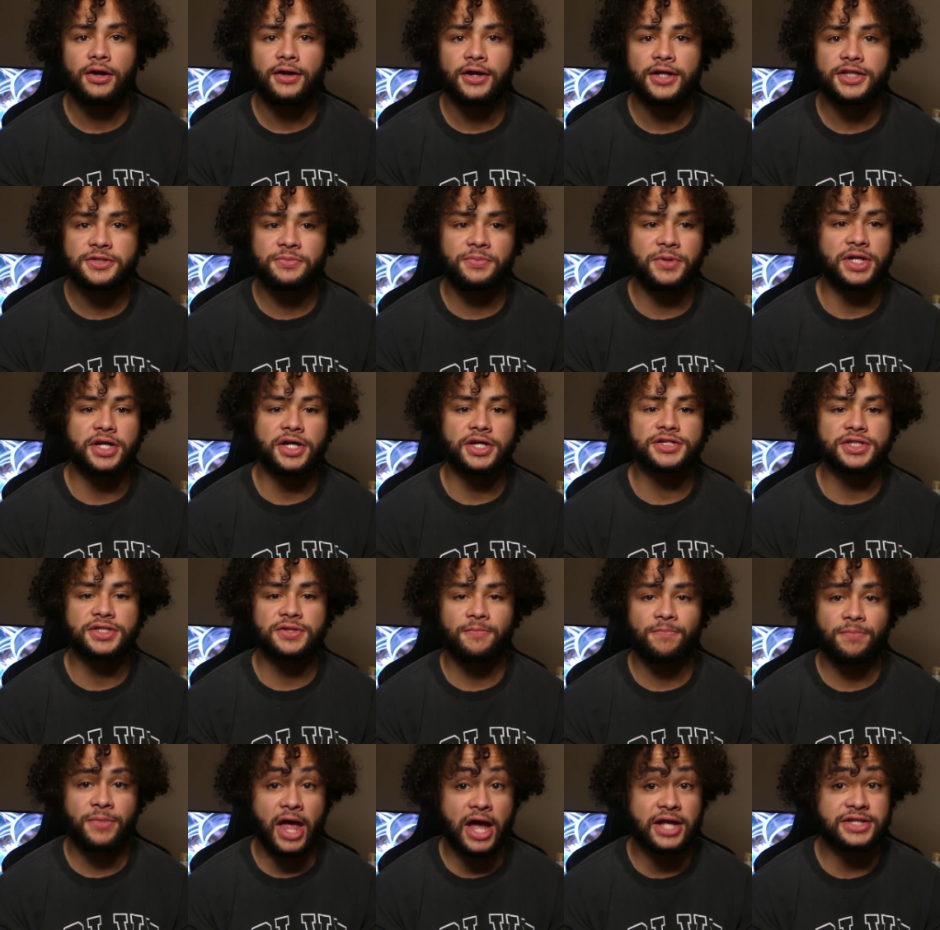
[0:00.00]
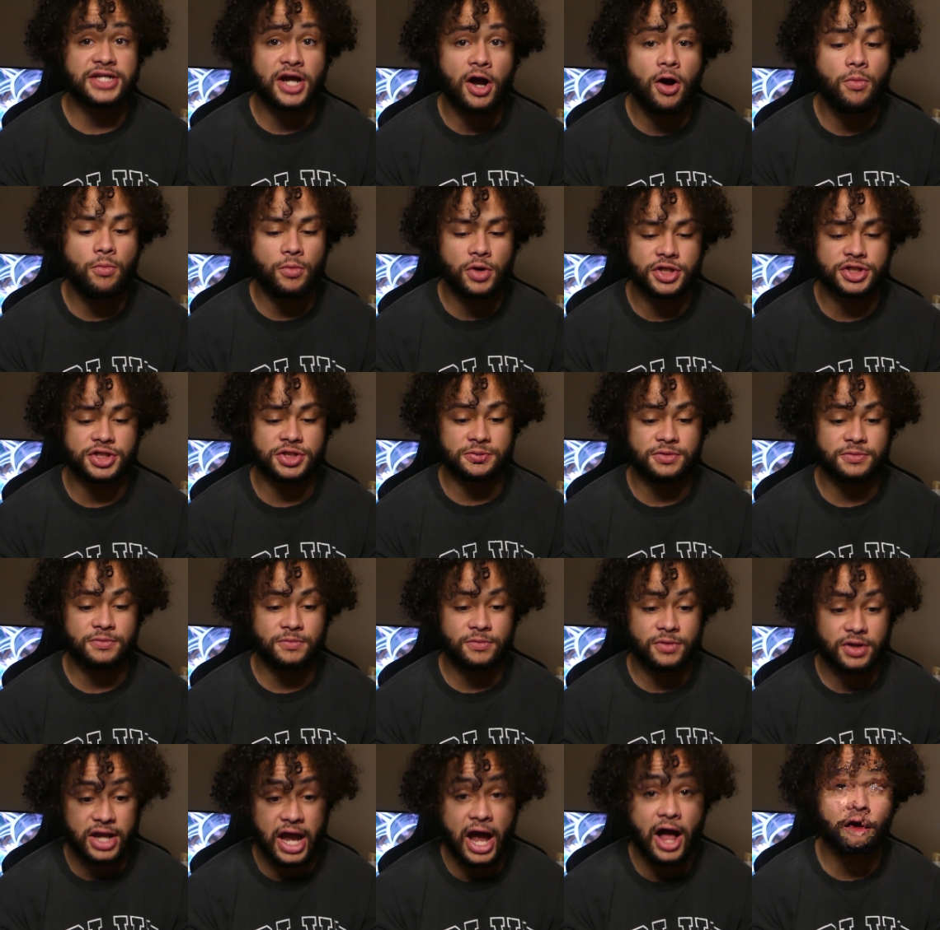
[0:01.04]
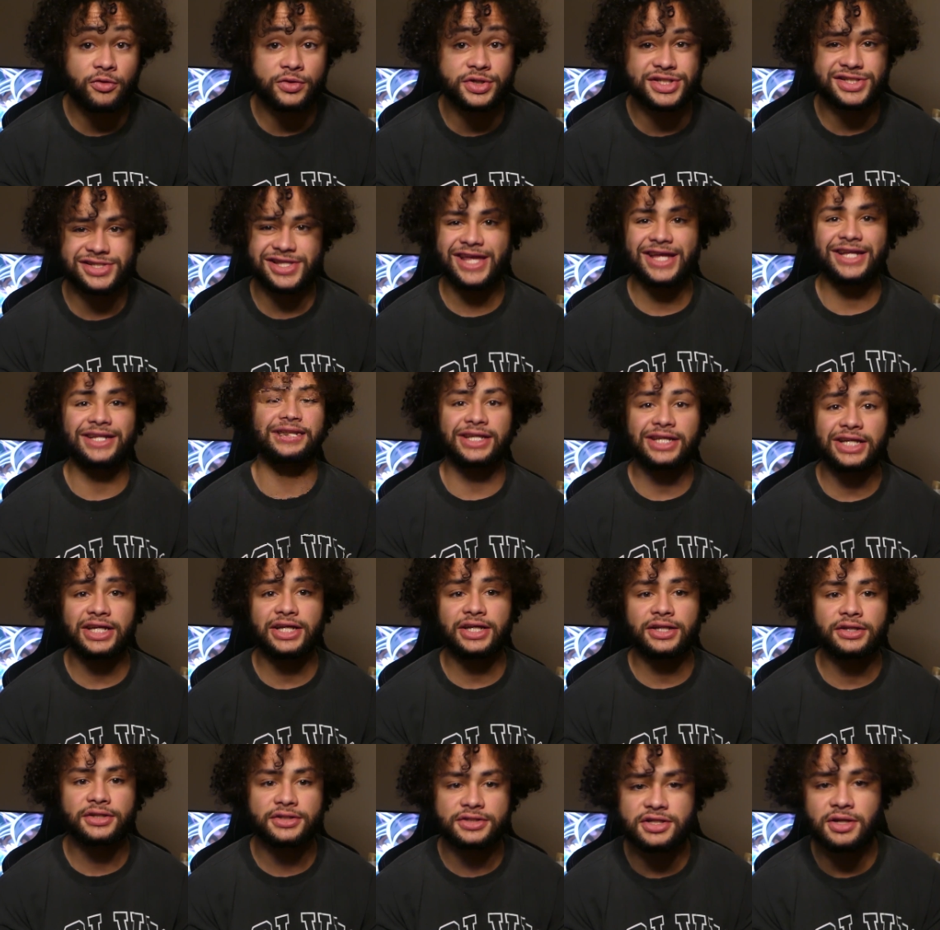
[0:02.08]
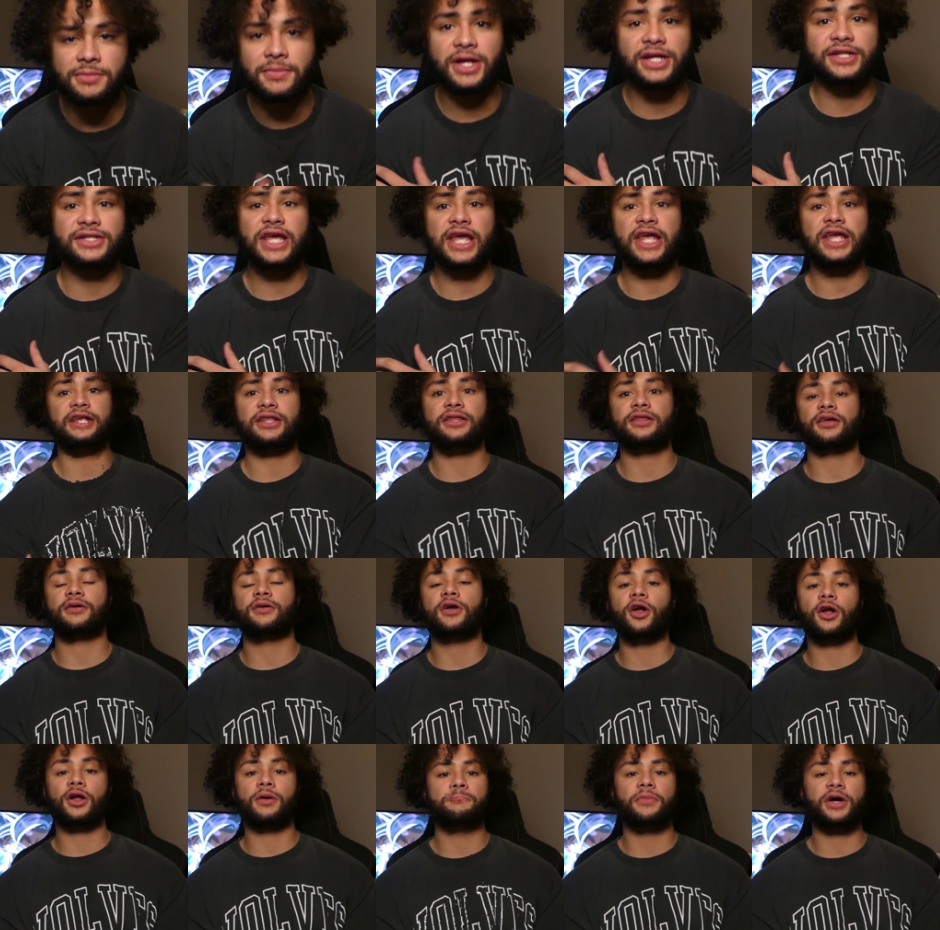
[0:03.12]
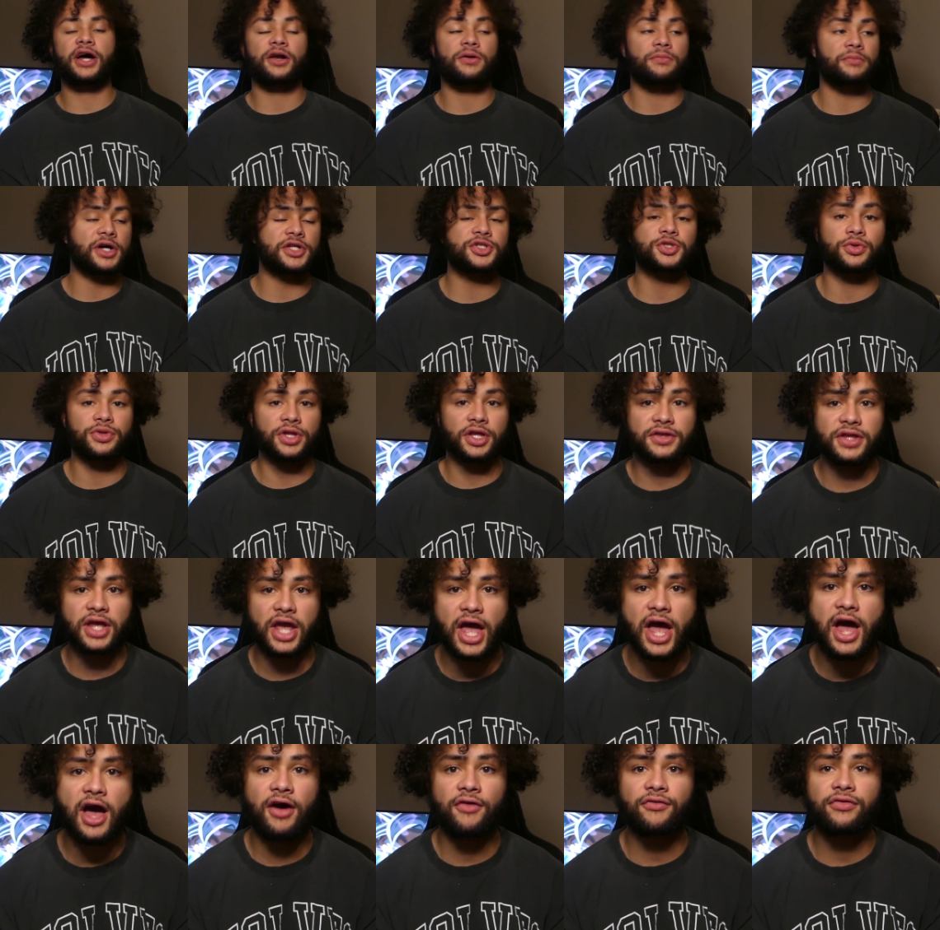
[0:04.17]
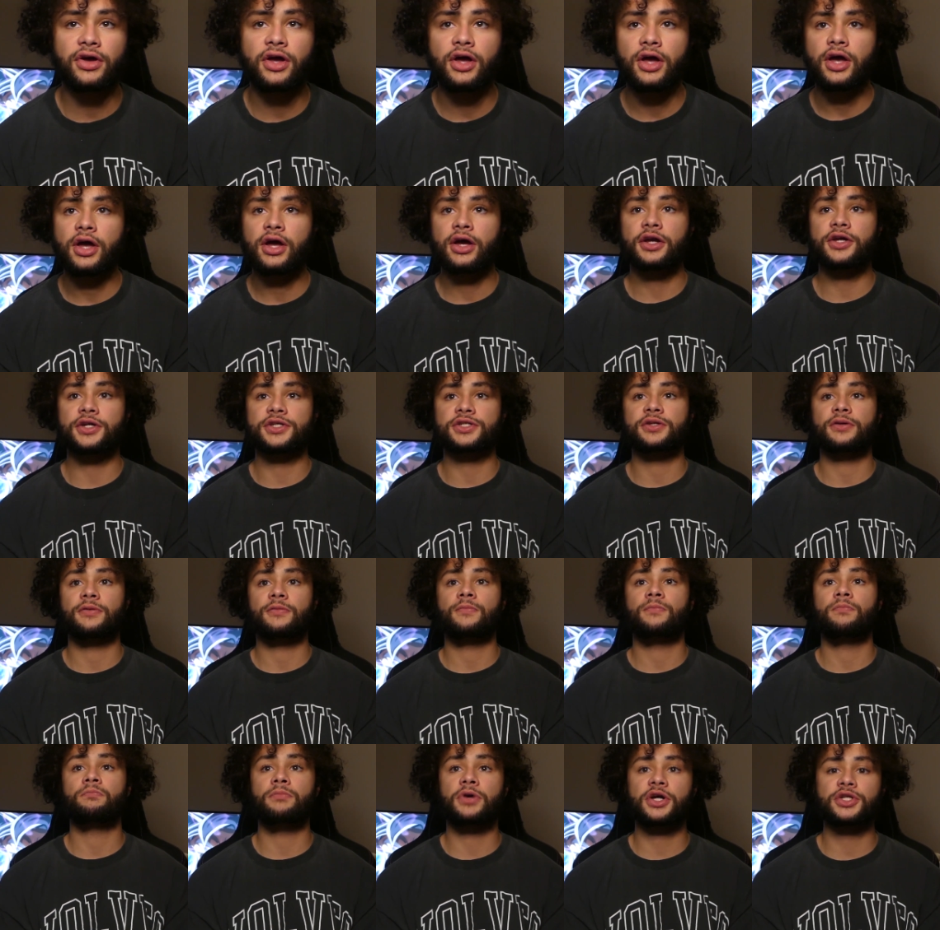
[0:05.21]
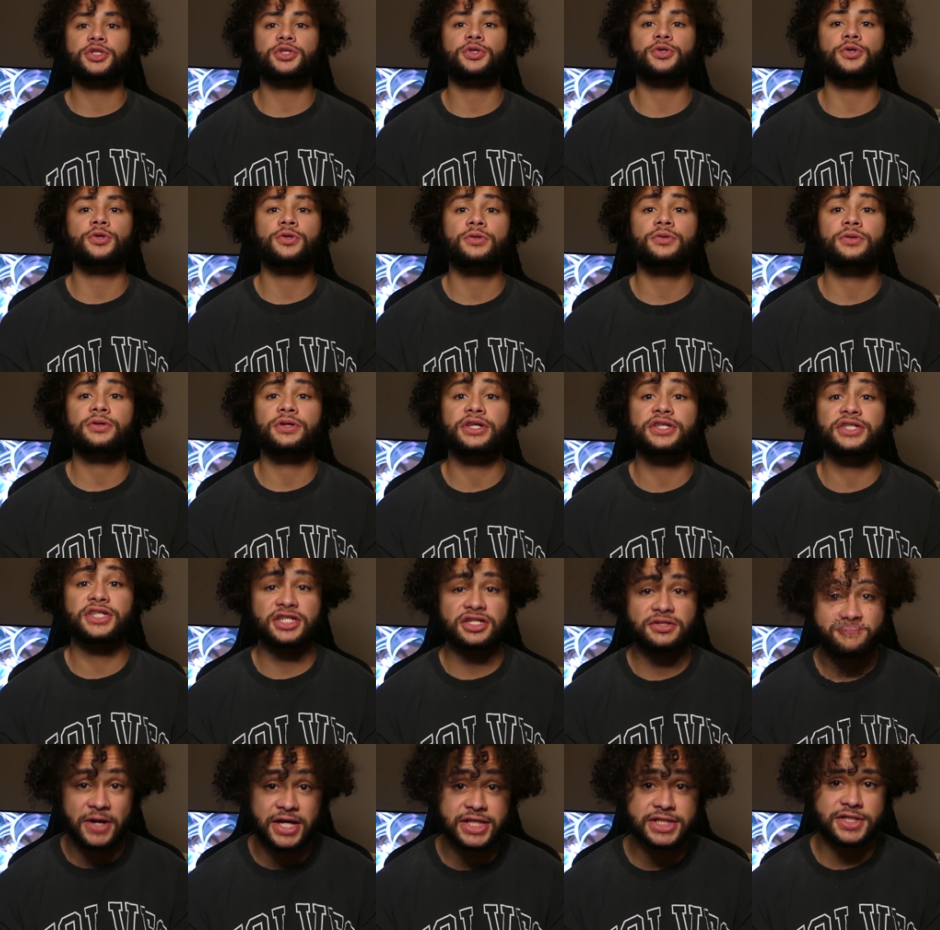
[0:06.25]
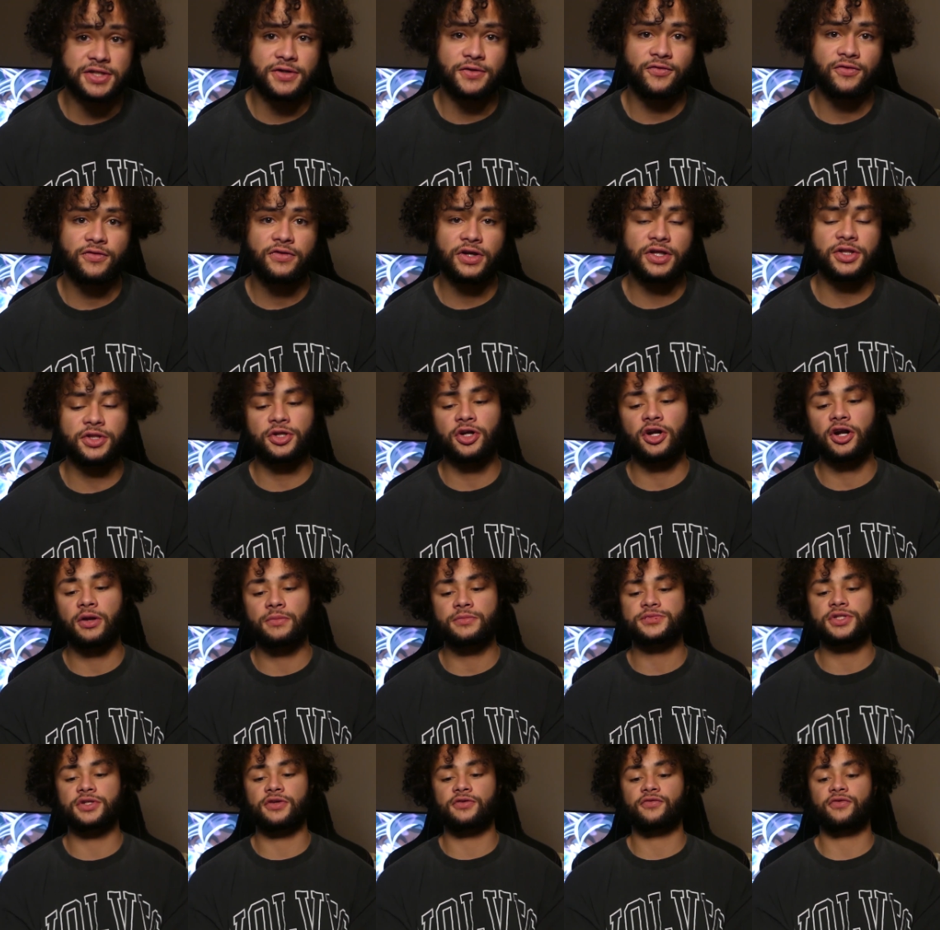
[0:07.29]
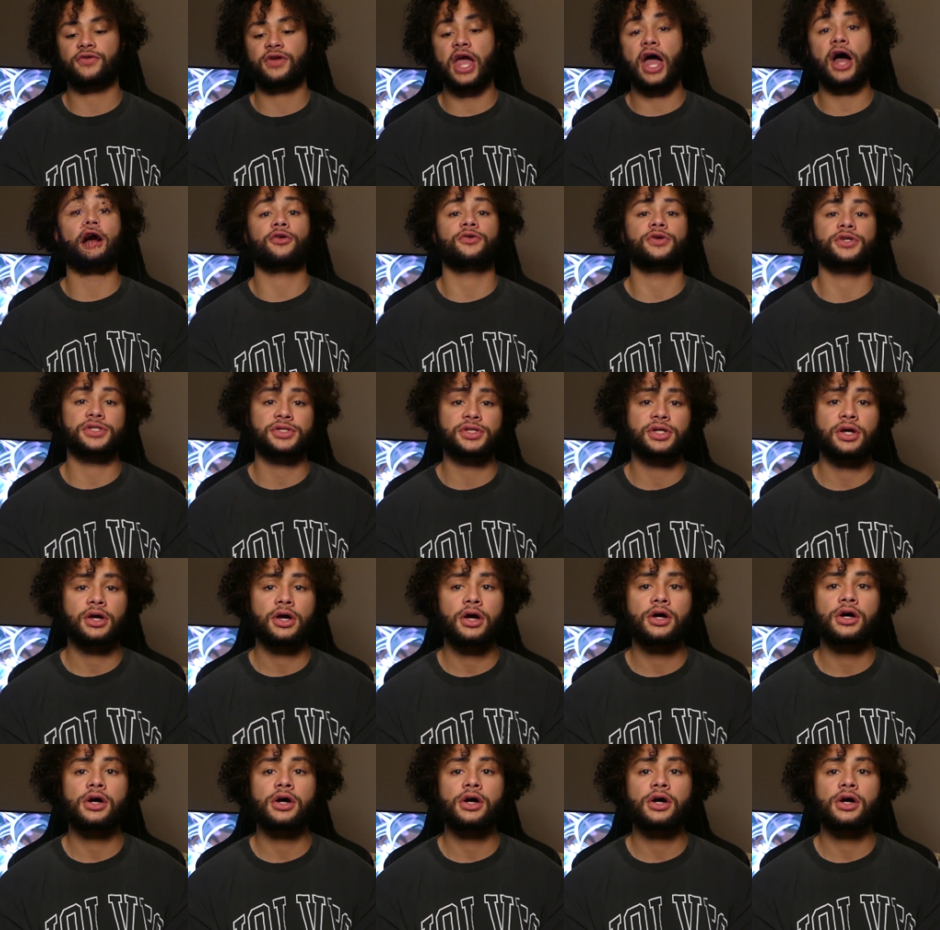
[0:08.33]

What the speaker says: It's because that's how much calories they need to maintain the current amount of muscle that they have. Because muscle is expensive in terms of calories.